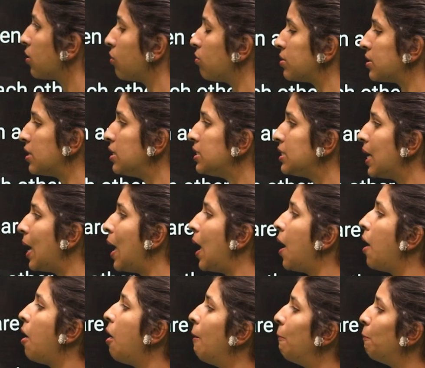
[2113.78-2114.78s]
cross is,
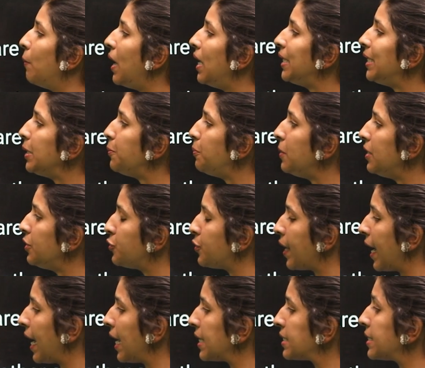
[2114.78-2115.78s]
multiple
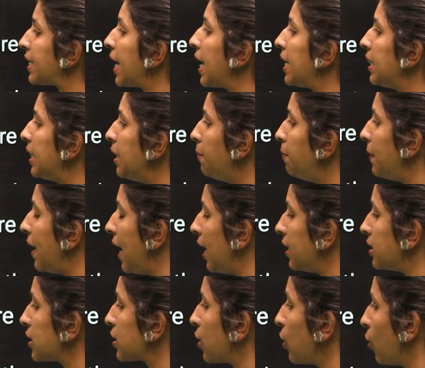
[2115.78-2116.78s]
traits in the
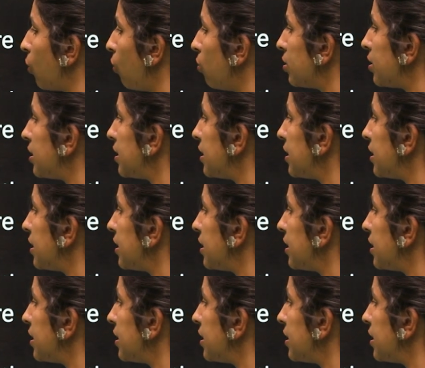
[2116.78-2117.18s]
plants crossed